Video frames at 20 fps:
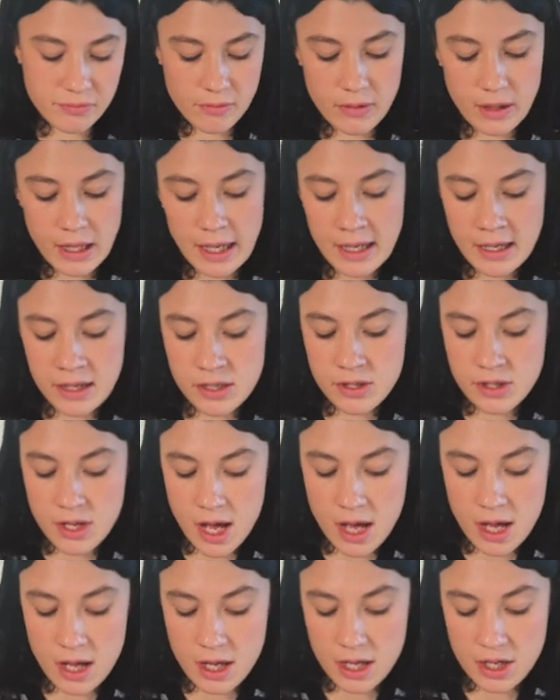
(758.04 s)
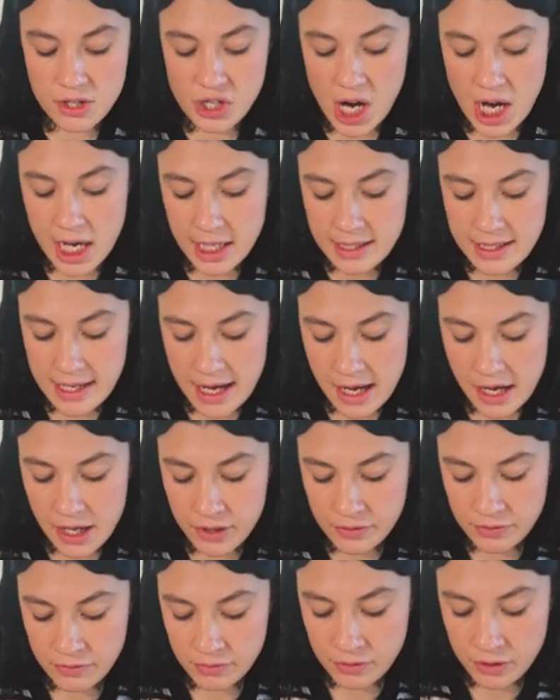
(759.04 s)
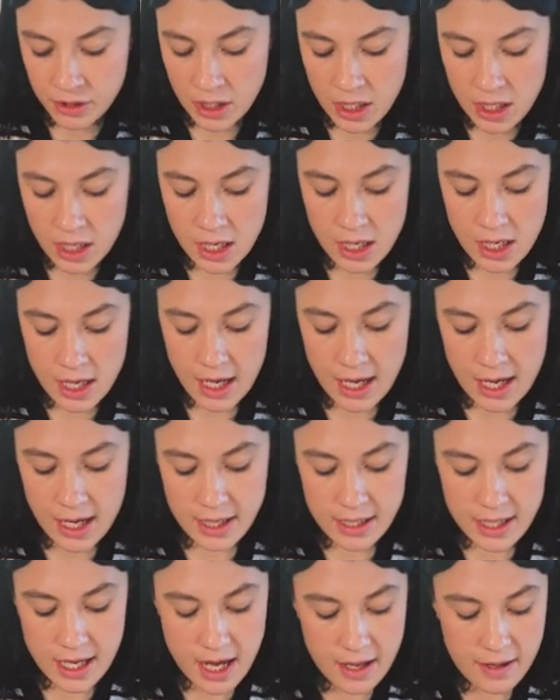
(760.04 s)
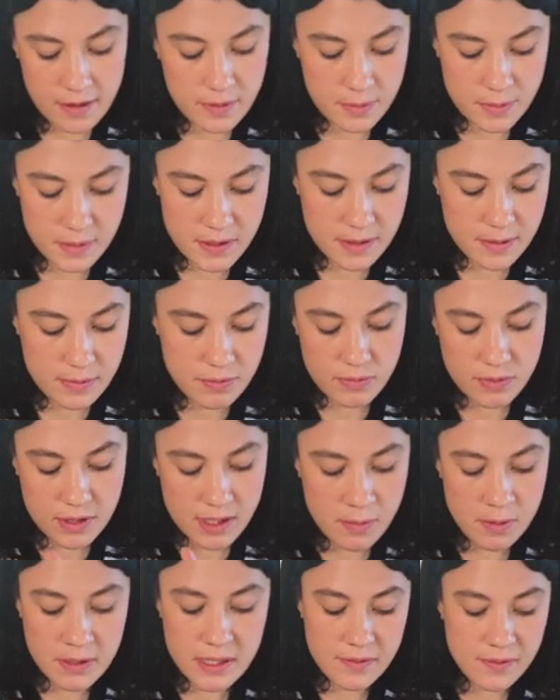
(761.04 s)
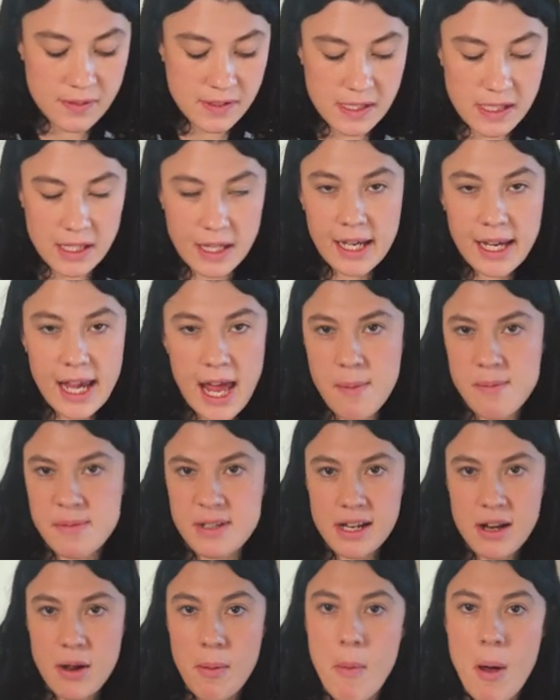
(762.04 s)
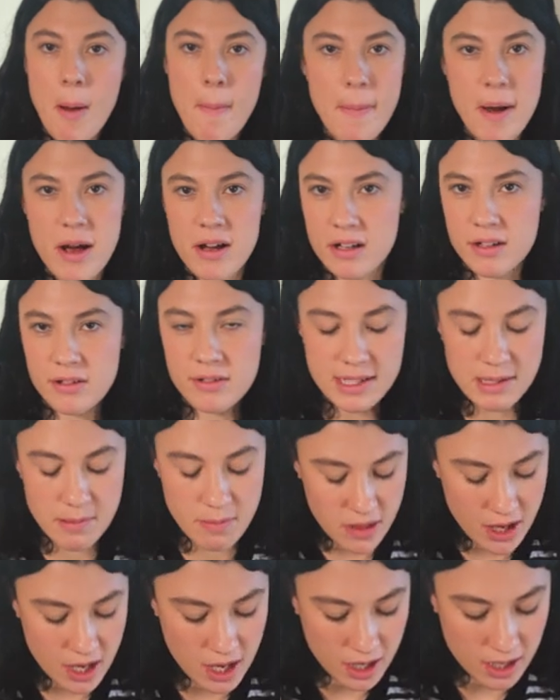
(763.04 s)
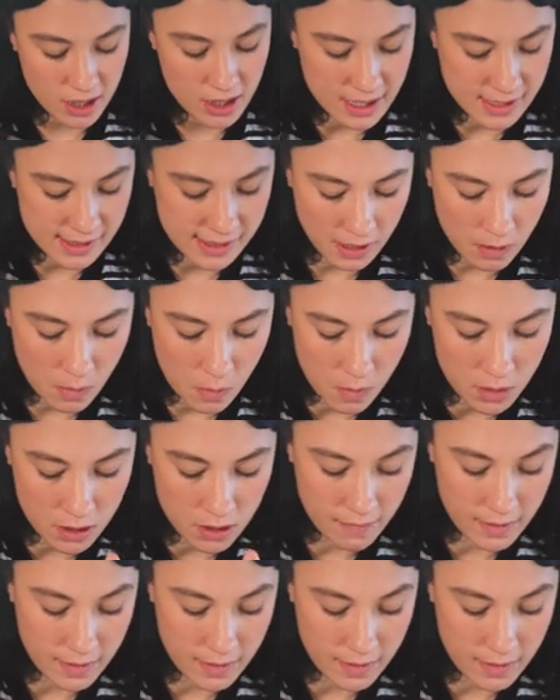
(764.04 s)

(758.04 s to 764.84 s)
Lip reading: in Chinatown. And yeah, someone's obviously like emptied a mop bucket or something, and there's like water